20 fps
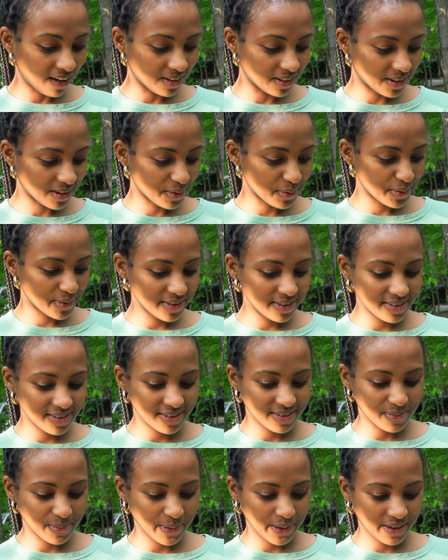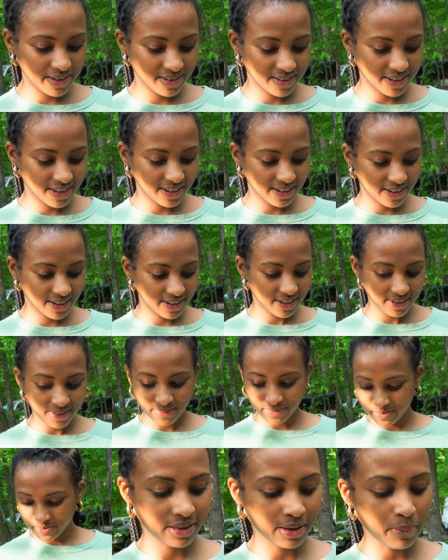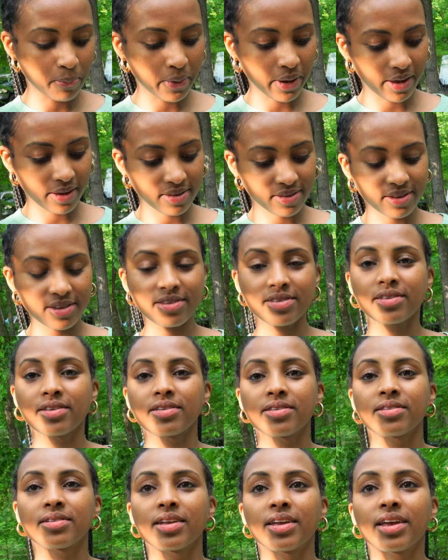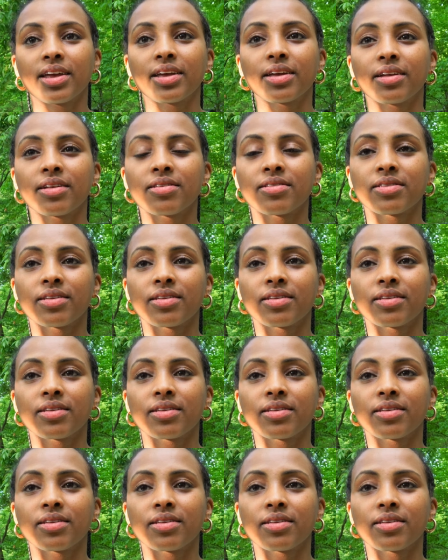Tibs is basically, the base is this thing.